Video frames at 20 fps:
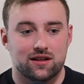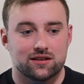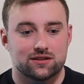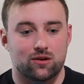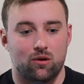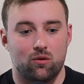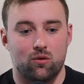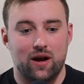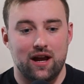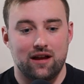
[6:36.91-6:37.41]

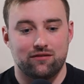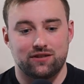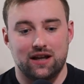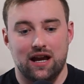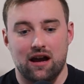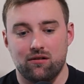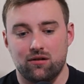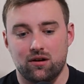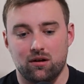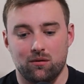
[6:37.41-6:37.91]
So if
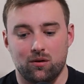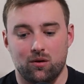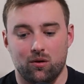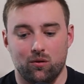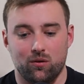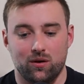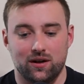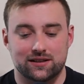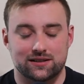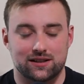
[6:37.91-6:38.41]
the outcome
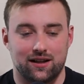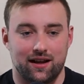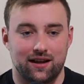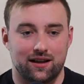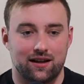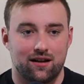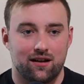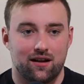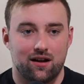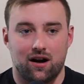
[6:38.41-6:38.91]
goal is
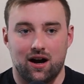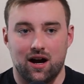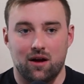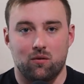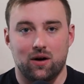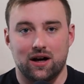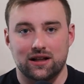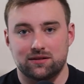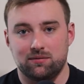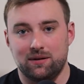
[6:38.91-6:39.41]
like, I
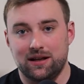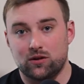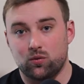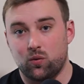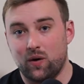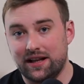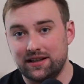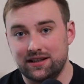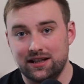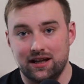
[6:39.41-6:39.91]
want to be
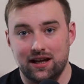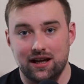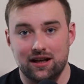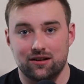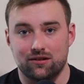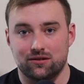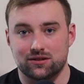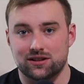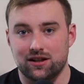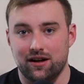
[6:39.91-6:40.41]
20
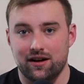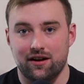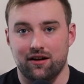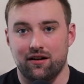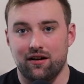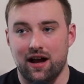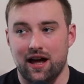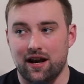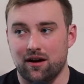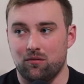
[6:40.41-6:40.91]
kilos
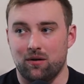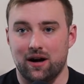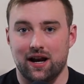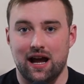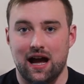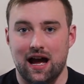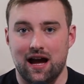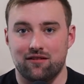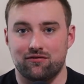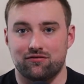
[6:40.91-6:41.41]
lighter and I want
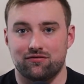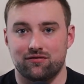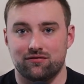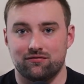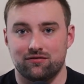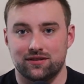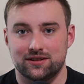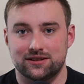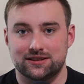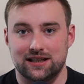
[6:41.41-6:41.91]
to have
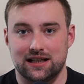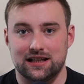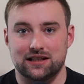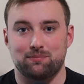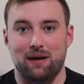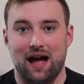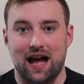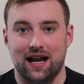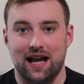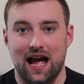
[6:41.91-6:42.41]

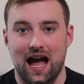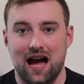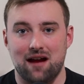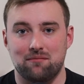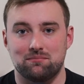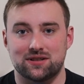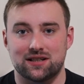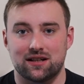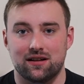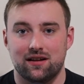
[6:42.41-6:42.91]
six pack
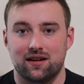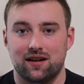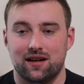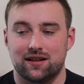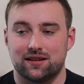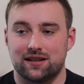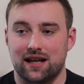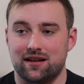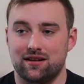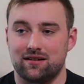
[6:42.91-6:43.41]
abs,
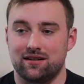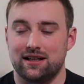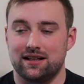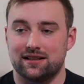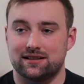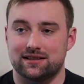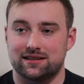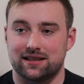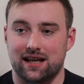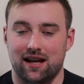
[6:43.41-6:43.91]
then you
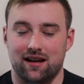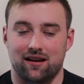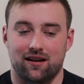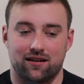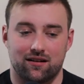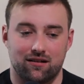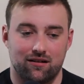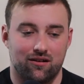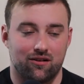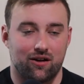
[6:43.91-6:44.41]
need to say,
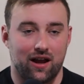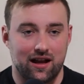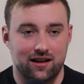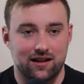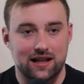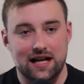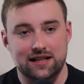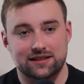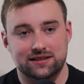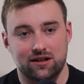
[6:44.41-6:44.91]
like, okay,
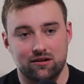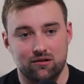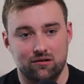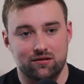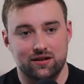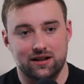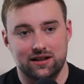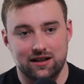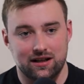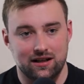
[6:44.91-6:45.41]
that's the
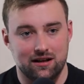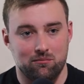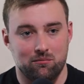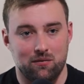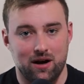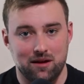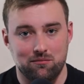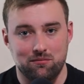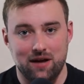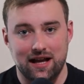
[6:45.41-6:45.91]
only thing that
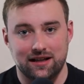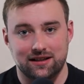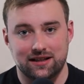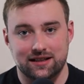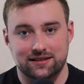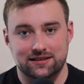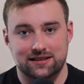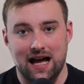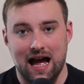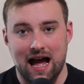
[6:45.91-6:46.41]
might make
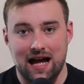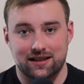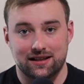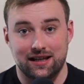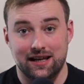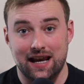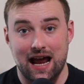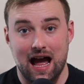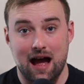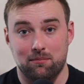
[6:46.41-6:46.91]
this
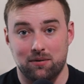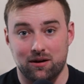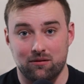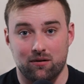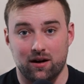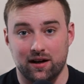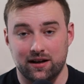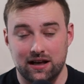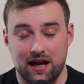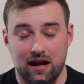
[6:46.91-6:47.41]
athlete happy
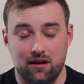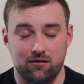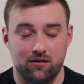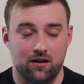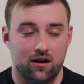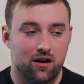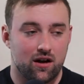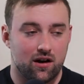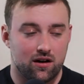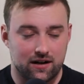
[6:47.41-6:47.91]
right now,
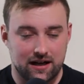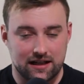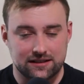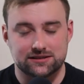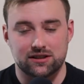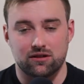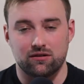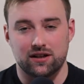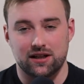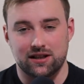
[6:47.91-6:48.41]
or
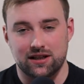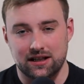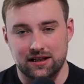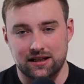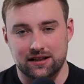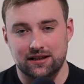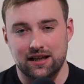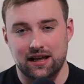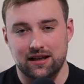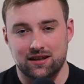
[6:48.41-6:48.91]
that's the only thing
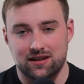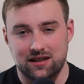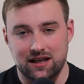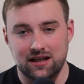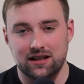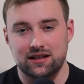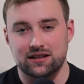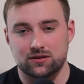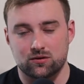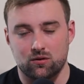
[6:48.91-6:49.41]
that they
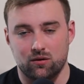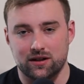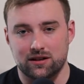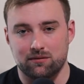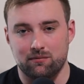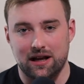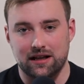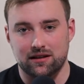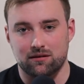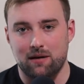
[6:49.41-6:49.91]
think is going
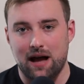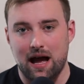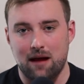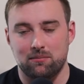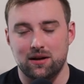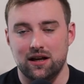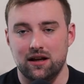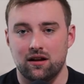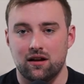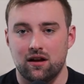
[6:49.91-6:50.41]
to make them
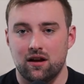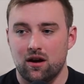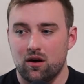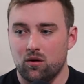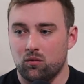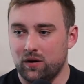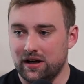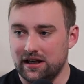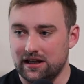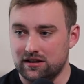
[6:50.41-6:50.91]
happy.
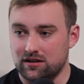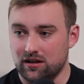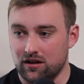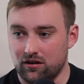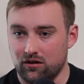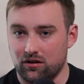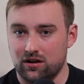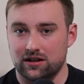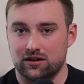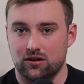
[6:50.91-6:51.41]
We need to
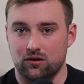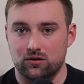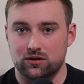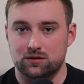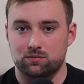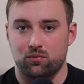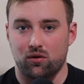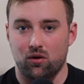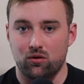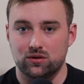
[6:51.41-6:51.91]
look at
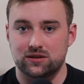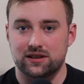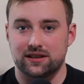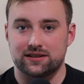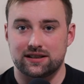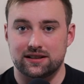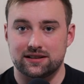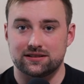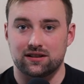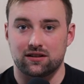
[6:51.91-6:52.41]
those
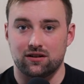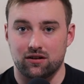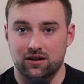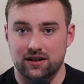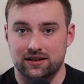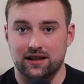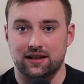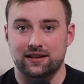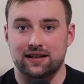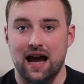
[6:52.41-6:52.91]
processes and
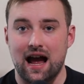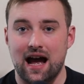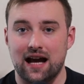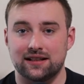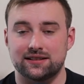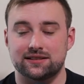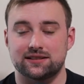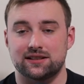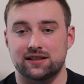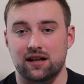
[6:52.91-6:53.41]
look at the
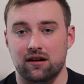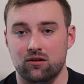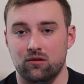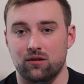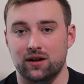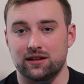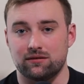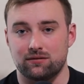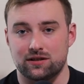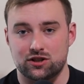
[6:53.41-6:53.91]
tasks they're
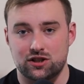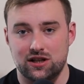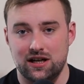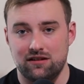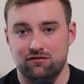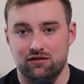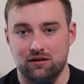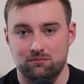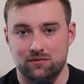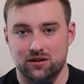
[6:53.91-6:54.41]
going to
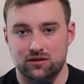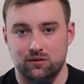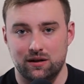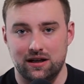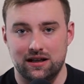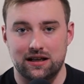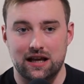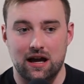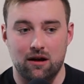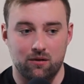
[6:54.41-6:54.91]
achieve in
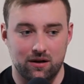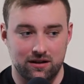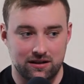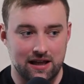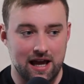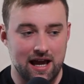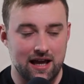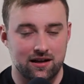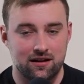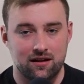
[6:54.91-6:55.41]
between now and
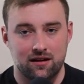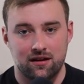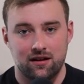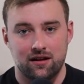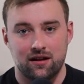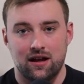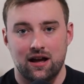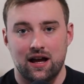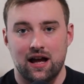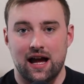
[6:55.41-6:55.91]
then
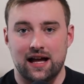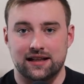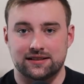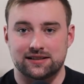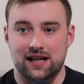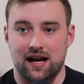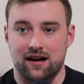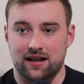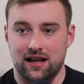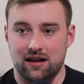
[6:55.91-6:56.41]
and
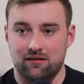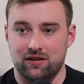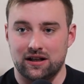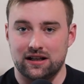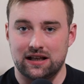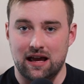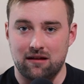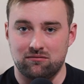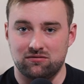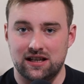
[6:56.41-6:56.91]
start
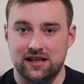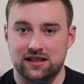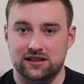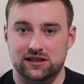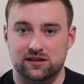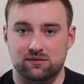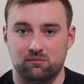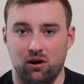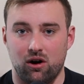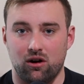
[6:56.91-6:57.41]
giving them
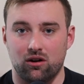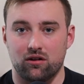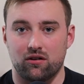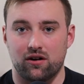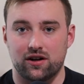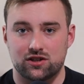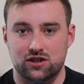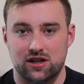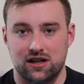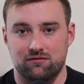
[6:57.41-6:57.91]
these
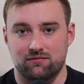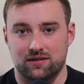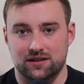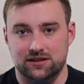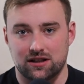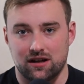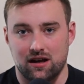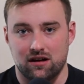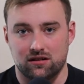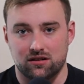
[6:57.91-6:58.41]
smaller
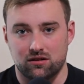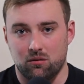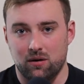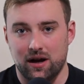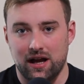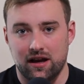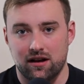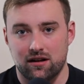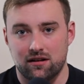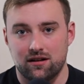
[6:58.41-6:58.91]
achievements along the
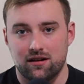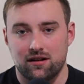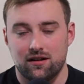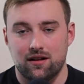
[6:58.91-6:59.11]
way.